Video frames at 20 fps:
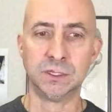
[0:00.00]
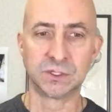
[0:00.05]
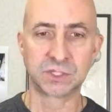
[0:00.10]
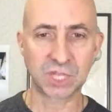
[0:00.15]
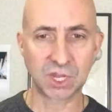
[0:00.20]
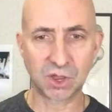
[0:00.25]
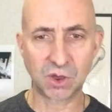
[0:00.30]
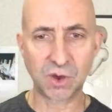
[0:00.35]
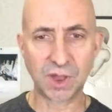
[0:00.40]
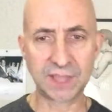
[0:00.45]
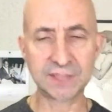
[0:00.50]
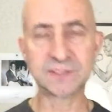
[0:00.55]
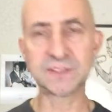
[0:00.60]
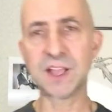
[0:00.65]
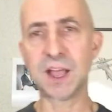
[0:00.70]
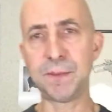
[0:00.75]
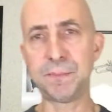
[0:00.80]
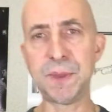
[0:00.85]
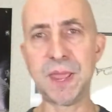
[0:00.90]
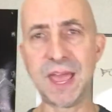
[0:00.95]
So I
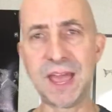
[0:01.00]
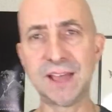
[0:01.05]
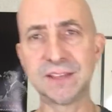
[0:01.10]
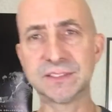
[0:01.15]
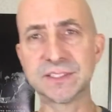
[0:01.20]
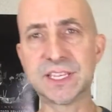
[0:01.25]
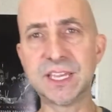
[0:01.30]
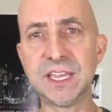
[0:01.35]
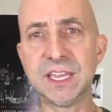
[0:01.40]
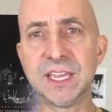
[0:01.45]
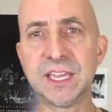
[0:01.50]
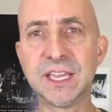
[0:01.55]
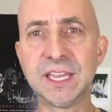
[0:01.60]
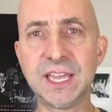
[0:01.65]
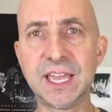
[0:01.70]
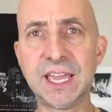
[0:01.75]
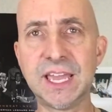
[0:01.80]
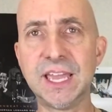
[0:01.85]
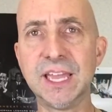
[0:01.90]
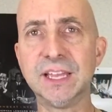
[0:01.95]
stopped
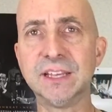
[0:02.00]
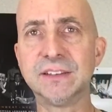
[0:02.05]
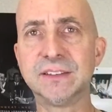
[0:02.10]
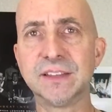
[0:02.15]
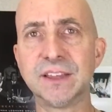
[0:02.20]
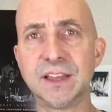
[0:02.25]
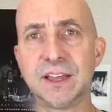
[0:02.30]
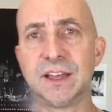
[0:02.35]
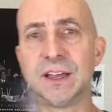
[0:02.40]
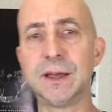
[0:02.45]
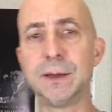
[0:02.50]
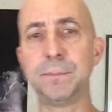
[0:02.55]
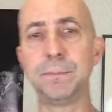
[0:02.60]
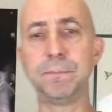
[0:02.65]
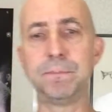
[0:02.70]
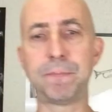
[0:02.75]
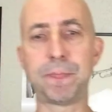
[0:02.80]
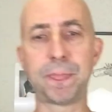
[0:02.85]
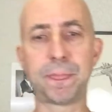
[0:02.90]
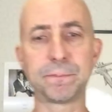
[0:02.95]
asking, and I
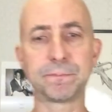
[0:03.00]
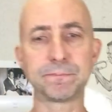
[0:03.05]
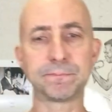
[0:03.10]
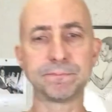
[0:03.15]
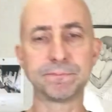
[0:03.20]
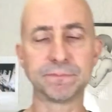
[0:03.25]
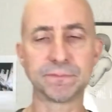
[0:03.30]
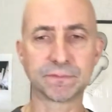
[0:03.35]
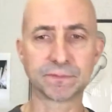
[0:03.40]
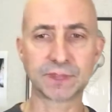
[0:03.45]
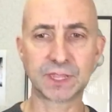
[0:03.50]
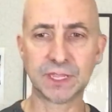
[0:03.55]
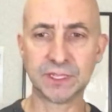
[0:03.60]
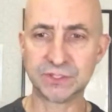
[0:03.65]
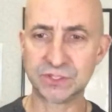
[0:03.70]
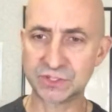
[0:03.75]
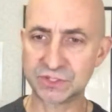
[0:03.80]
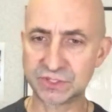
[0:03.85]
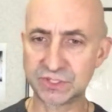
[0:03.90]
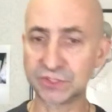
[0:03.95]

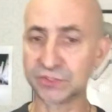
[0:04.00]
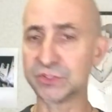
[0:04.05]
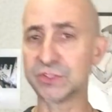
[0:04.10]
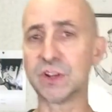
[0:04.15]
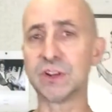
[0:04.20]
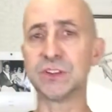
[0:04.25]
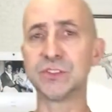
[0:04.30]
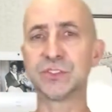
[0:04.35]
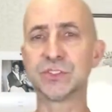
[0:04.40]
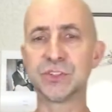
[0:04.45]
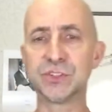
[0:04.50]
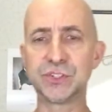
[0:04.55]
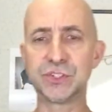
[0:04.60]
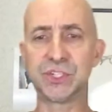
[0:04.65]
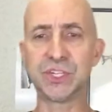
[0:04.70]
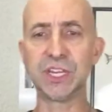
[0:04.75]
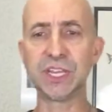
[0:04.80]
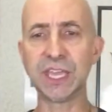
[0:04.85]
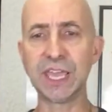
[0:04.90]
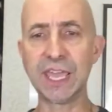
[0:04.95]
just still started
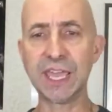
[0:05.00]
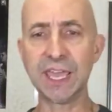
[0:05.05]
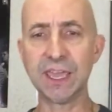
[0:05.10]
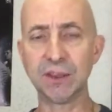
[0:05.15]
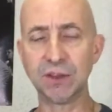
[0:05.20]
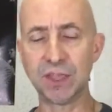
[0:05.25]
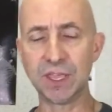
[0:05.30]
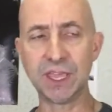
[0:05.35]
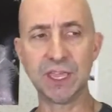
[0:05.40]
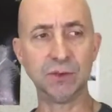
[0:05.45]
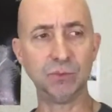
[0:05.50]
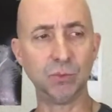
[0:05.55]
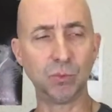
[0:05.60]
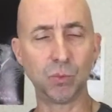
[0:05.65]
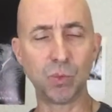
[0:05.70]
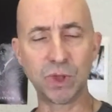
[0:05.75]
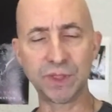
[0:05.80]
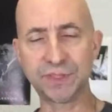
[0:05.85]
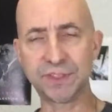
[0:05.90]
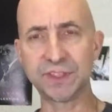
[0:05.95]
searching, and
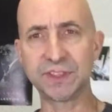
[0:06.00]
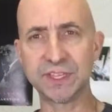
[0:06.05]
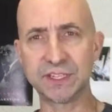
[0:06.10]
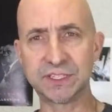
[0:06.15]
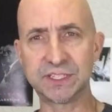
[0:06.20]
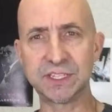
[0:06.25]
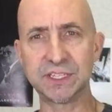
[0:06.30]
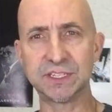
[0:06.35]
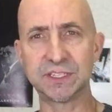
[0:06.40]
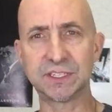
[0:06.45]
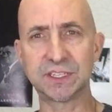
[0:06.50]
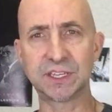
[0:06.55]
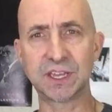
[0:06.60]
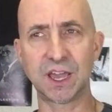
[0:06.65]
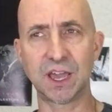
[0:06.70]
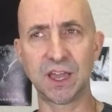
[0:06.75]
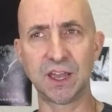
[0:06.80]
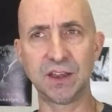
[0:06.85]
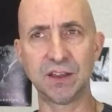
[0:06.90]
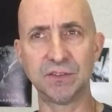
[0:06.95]
one thing that did
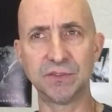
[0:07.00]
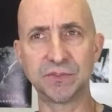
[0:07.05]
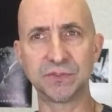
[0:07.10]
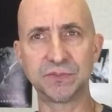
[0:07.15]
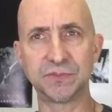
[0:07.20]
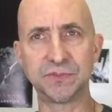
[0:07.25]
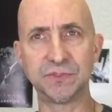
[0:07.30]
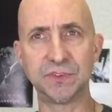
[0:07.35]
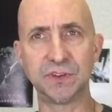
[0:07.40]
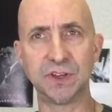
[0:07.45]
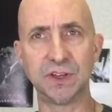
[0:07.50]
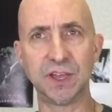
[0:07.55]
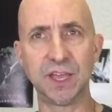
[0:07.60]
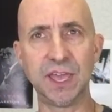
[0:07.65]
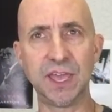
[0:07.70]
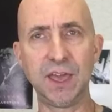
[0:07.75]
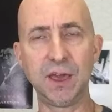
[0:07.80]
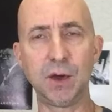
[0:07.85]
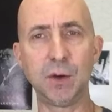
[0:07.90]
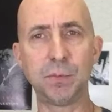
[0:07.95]
kind of
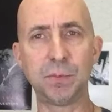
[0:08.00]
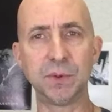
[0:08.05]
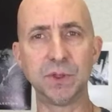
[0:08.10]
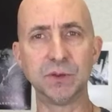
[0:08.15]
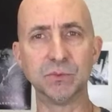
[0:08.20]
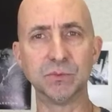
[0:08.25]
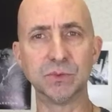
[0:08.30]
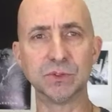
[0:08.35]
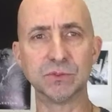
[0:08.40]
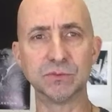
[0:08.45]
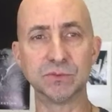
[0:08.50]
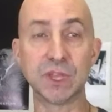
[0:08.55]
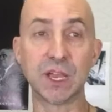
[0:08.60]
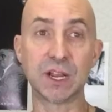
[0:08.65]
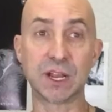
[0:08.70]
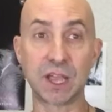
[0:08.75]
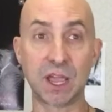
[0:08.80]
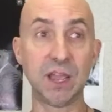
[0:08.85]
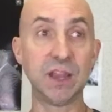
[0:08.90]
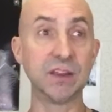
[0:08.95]
help, and what
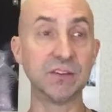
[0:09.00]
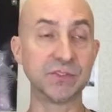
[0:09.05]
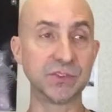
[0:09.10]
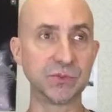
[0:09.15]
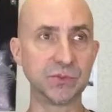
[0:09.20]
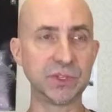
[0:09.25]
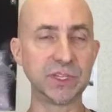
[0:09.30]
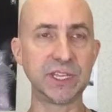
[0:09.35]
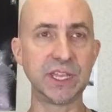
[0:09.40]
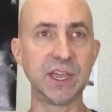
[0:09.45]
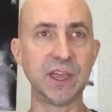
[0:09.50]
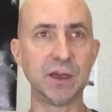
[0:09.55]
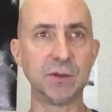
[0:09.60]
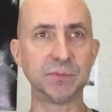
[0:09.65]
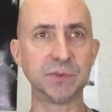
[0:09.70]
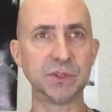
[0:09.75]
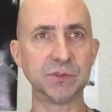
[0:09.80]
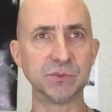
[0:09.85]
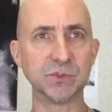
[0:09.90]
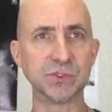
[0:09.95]
not kind of, it really
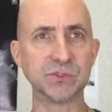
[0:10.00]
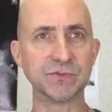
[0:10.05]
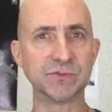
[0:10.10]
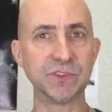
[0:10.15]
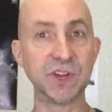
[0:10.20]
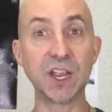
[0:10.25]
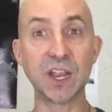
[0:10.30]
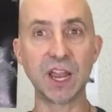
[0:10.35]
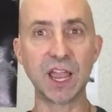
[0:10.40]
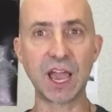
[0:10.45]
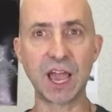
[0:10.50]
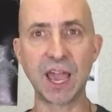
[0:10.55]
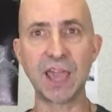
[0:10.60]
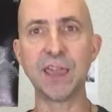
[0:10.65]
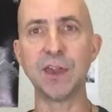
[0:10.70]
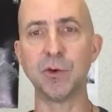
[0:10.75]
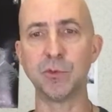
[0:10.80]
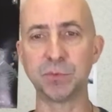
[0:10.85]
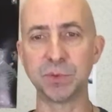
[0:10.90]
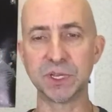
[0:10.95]
helped and was very
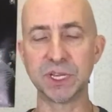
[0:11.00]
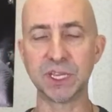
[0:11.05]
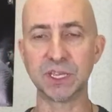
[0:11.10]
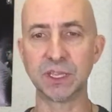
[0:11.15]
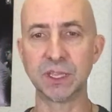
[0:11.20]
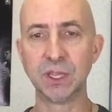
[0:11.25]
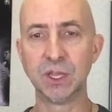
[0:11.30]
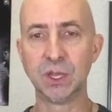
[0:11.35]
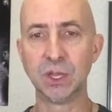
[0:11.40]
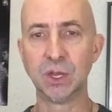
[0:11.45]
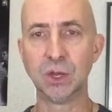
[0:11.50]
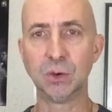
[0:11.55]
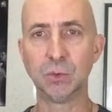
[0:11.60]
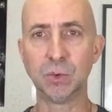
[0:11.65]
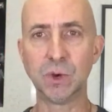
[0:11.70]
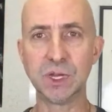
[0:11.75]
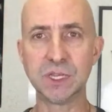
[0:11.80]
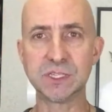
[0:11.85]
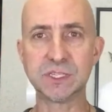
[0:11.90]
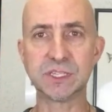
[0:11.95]
eye-opening,
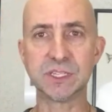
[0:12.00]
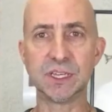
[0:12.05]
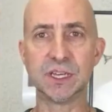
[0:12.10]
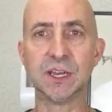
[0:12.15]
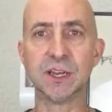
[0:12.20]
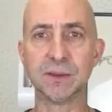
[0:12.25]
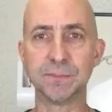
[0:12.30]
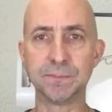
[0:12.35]
was